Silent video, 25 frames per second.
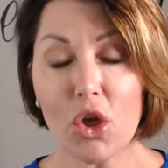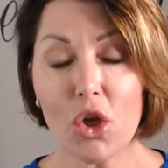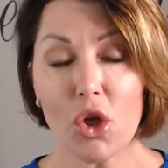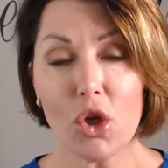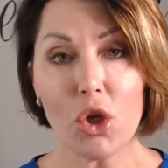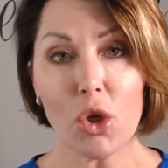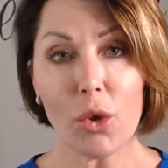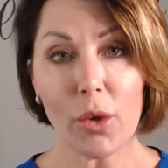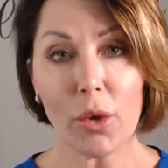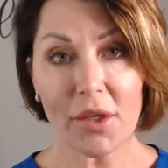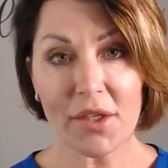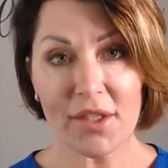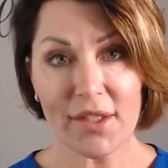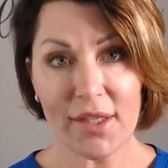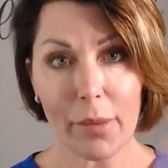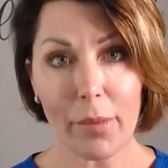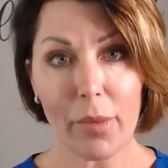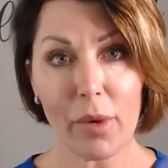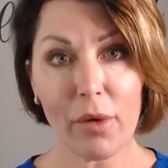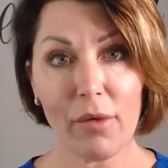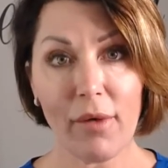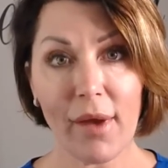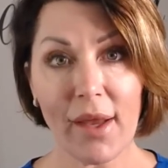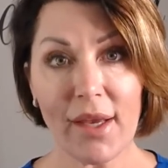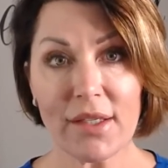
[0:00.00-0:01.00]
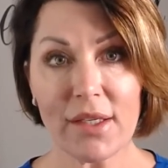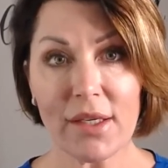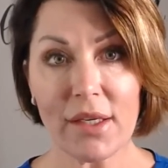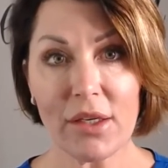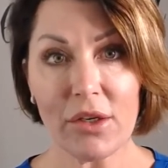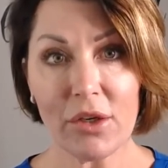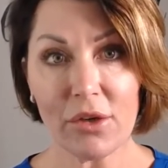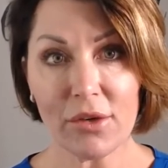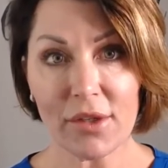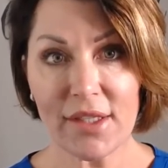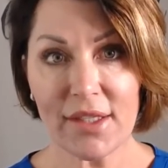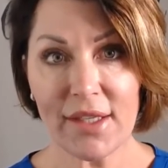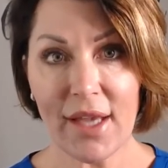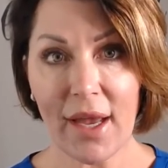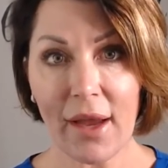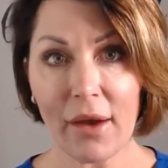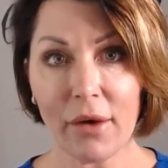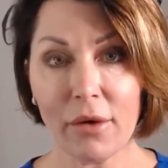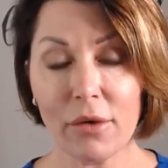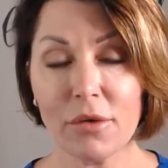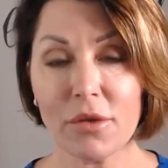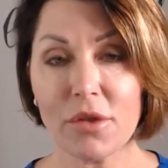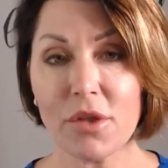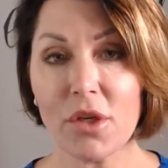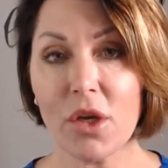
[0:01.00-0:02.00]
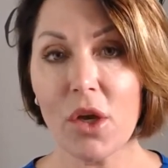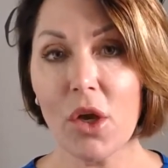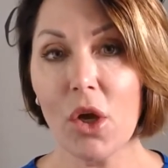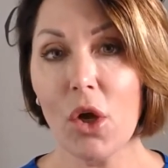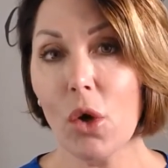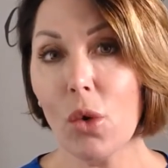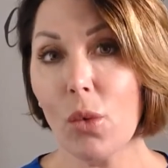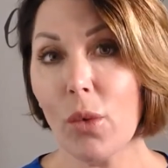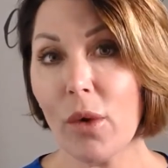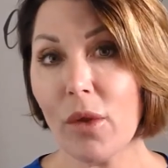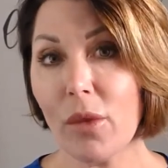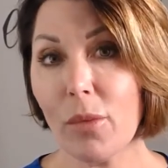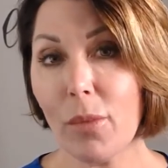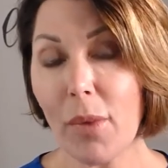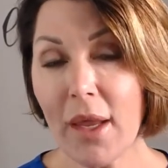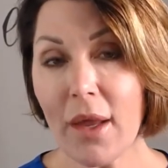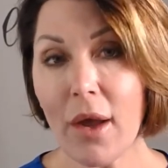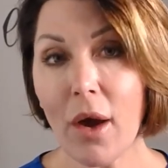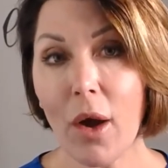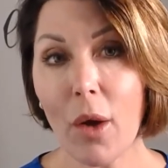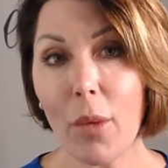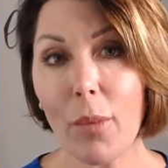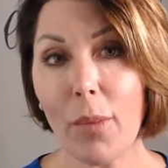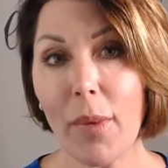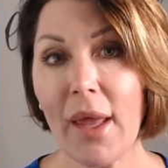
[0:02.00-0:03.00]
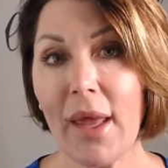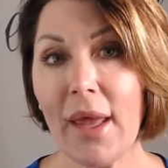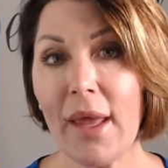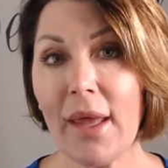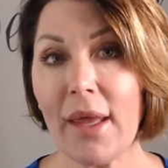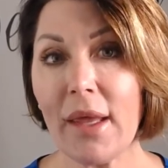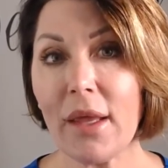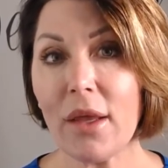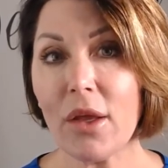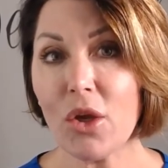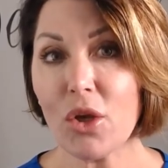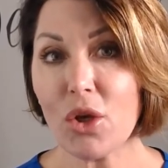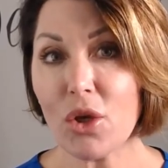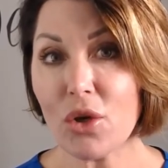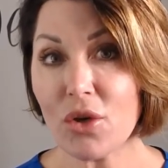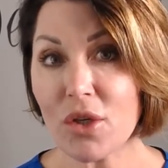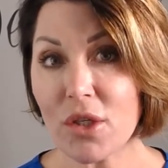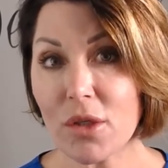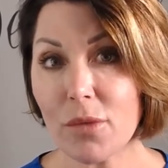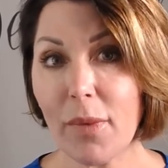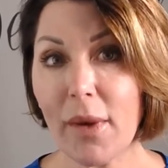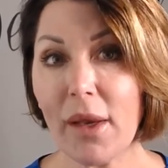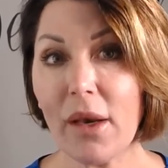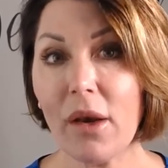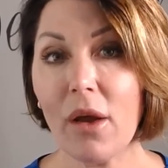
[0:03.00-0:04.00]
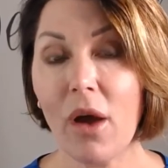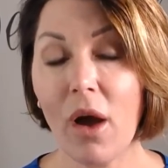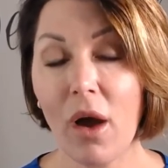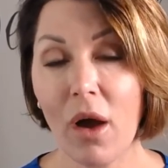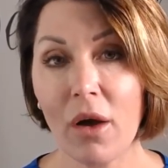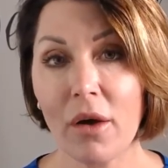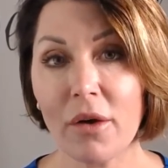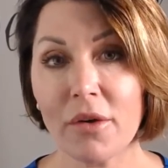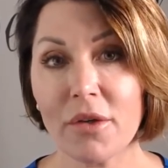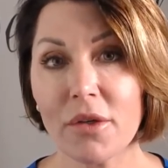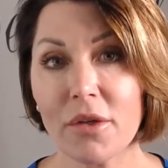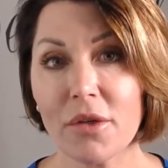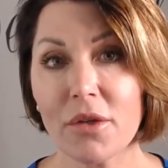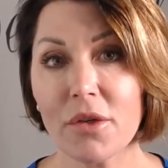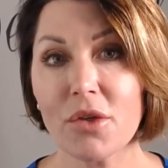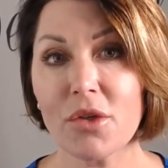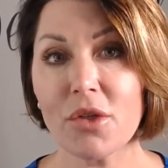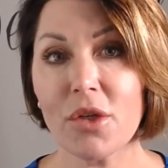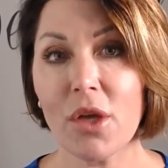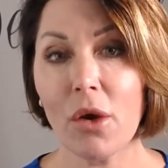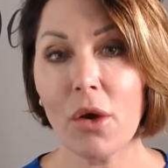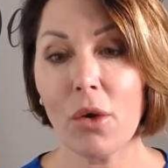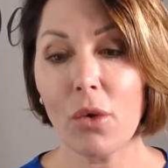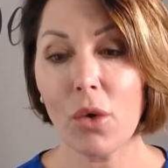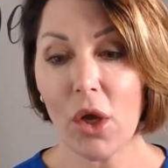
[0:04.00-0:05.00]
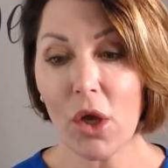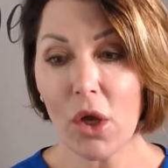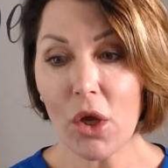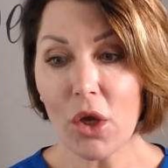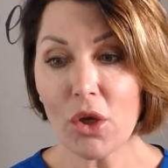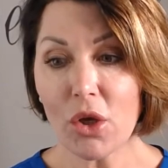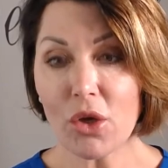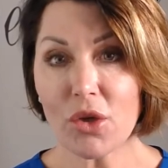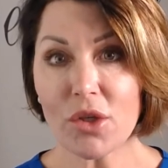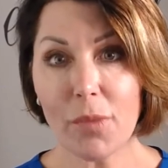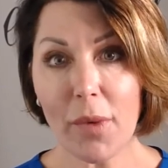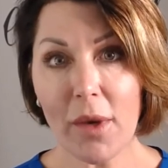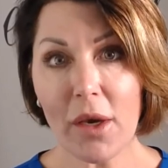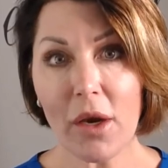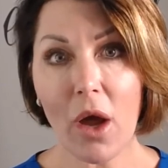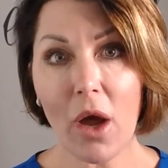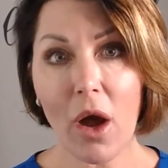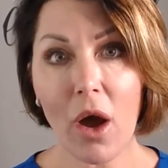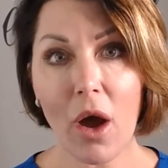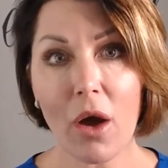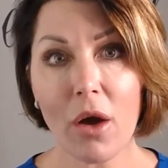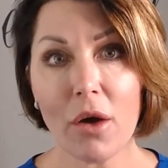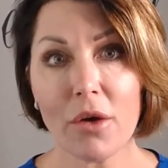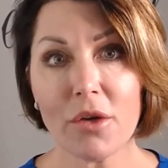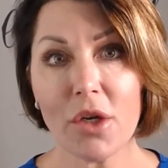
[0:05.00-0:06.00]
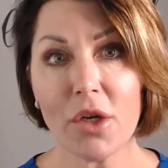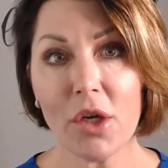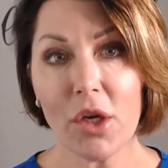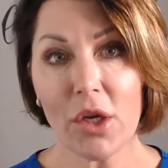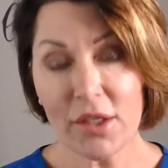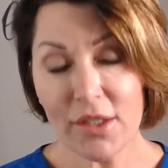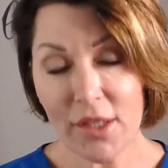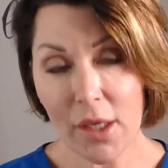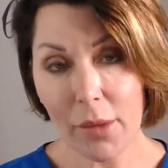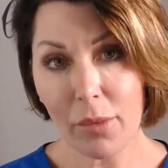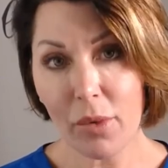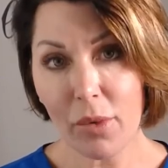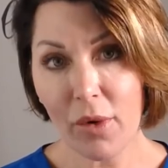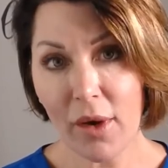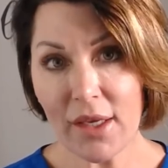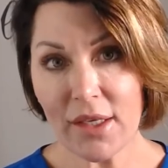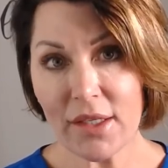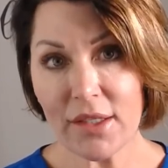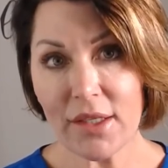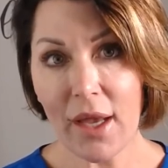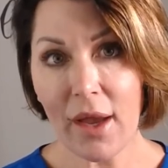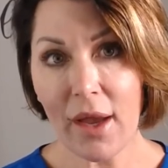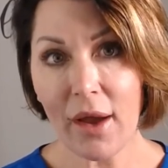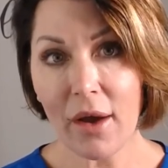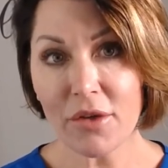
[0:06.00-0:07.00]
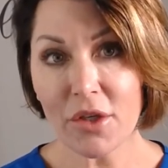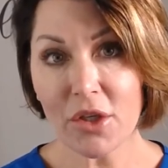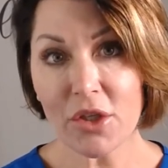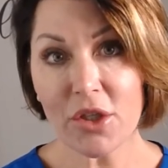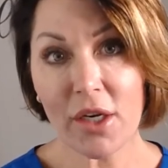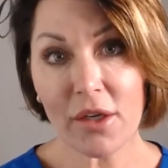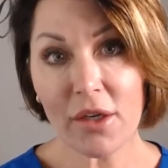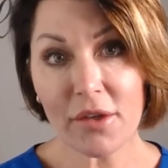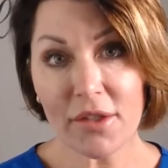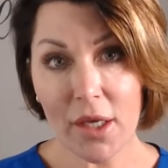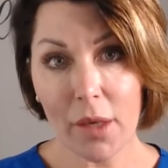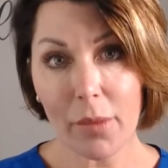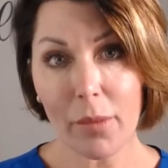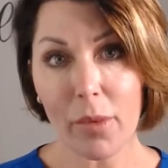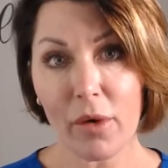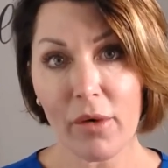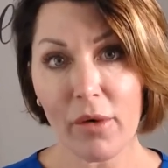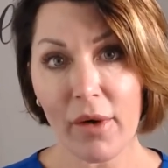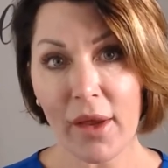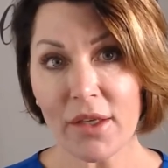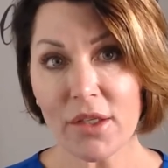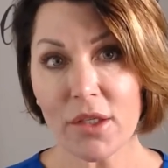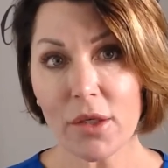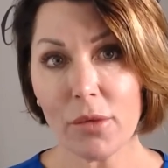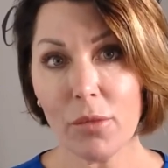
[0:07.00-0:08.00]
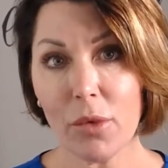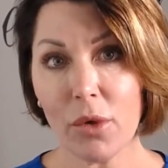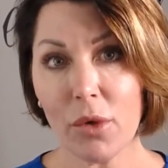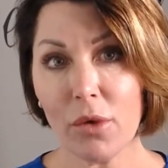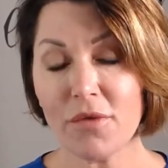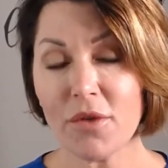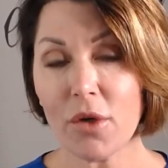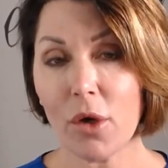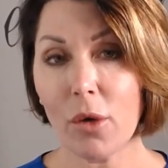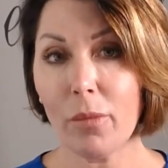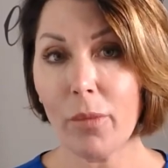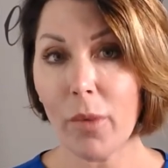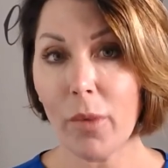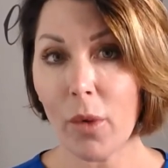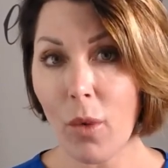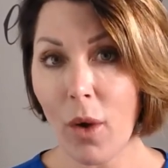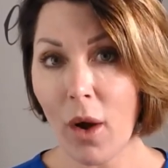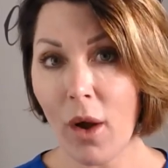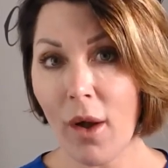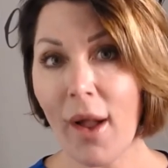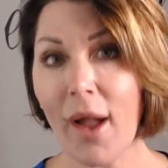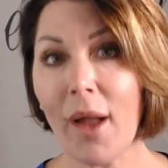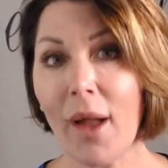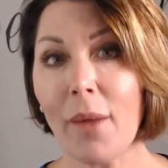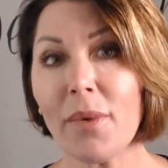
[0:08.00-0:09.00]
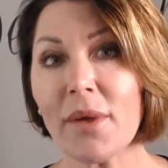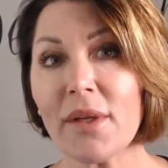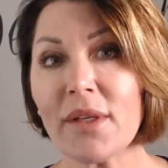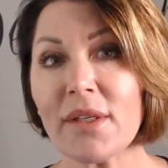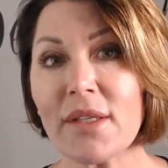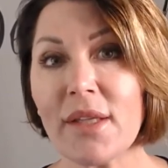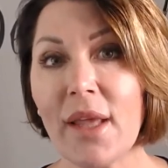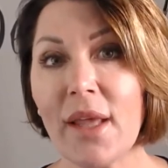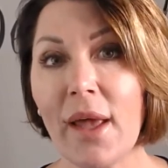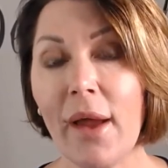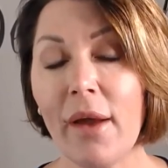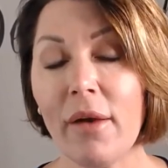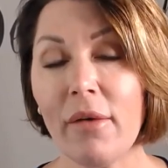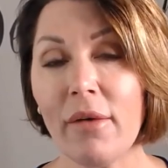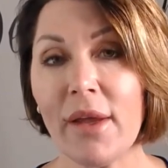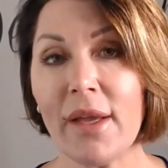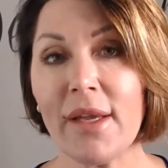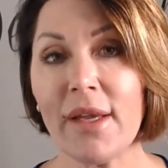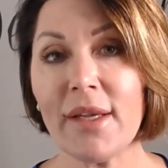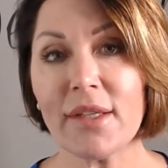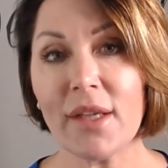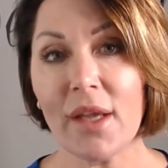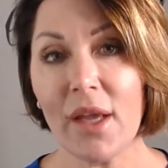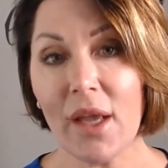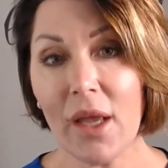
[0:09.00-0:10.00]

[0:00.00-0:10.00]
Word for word: you are separating your cells. With PRP, you spin hard. So you spin hard, separate your cells, your gel separator moves up. But what happens there is